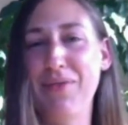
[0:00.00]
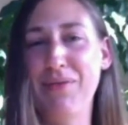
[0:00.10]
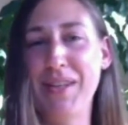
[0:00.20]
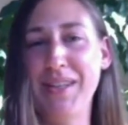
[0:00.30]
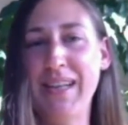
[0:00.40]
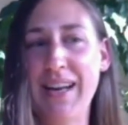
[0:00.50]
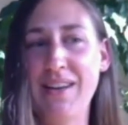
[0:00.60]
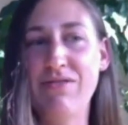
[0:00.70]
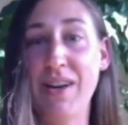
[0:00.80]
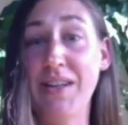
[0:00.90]
really
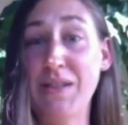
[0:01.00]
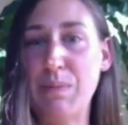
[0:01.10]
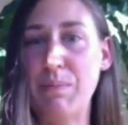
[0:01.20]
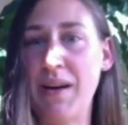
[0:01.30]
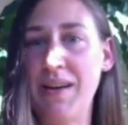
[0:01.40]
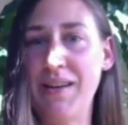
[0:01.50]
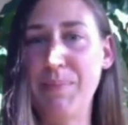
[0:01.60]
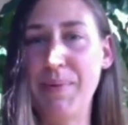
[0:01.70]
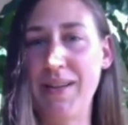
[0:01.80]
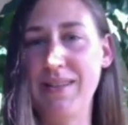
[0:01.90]
getting very inspired
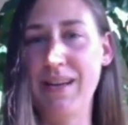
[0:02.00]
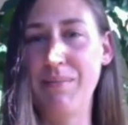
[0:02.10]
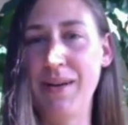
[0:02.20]
by them.